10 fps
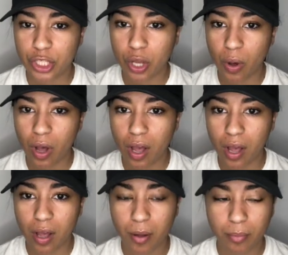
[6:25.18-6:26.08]
So
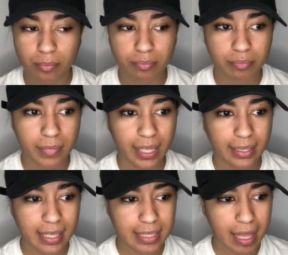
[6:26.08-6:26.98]
um at
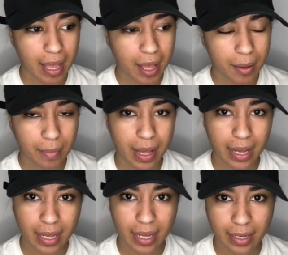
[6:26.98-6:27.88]
that time
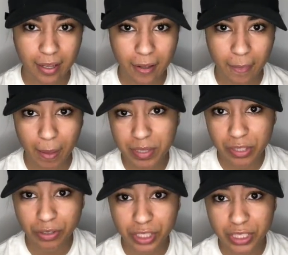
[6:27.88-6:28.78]
I kinda um I was
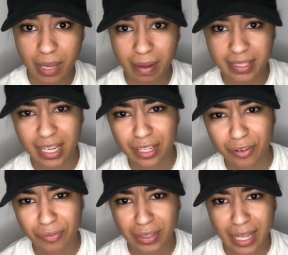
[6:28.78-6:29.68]
still at the shop. I stayed
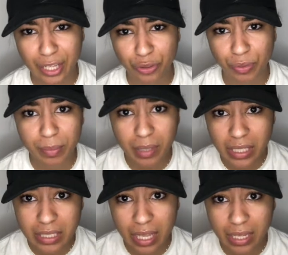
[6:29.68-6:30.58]
there for like three
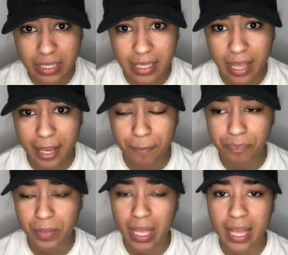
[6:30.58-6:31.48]
months, I can say.
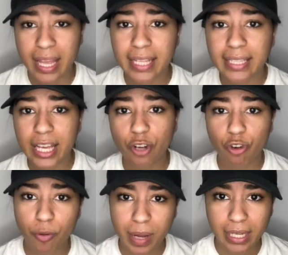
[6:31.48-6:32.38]
It did
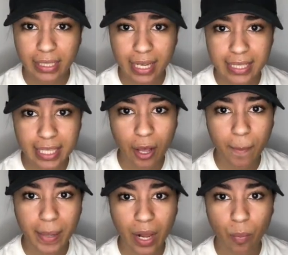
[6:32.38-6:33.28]
grow my
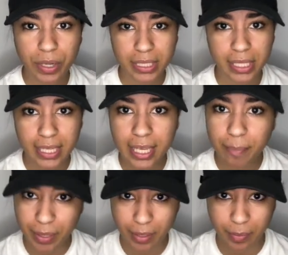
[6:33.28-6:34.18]
clientele, but I wasn't
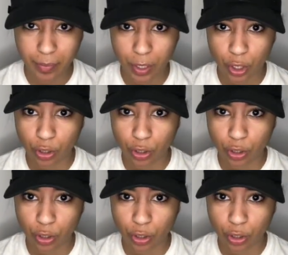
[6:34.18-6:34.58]
keeping them.